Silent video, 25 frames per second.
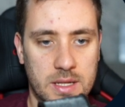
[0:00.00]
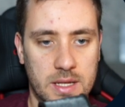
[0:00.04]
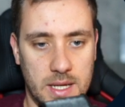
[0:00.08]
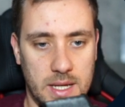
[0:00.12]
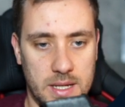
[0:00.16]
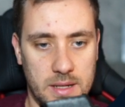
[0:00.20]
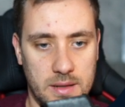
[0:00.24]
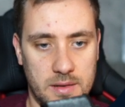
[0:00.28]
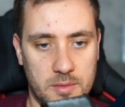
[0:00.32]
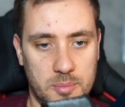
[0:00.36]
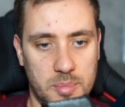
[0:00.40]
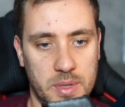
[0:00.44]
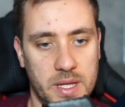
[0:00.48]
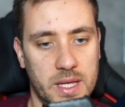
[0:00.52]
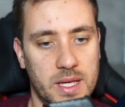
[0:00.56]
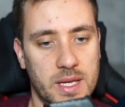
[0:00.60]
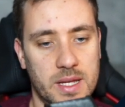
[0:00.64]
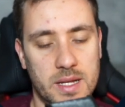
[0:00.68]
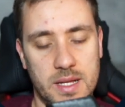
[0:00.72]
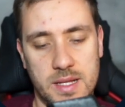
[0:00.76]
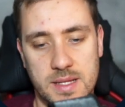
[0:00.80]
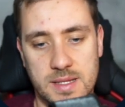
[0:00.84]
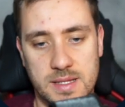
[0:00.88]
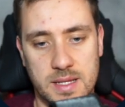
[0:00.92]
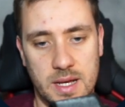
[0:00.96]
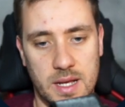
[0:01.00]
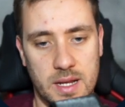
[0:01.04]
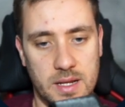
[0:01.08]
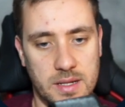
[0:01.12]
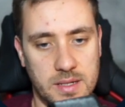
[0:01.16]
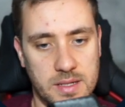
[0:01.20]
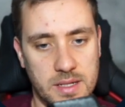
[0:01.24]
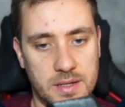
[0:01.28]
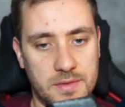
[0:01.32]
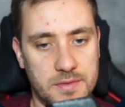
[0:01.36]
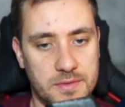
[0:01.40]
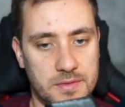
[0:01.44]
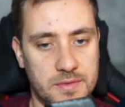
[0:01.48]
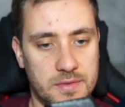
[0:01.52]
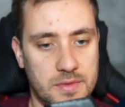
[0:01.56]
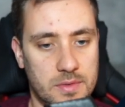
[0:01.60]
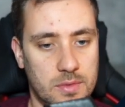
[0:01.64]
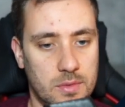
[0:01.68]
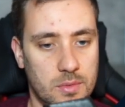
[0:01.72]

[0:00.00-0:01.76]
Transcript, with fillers: and displaying it inside a div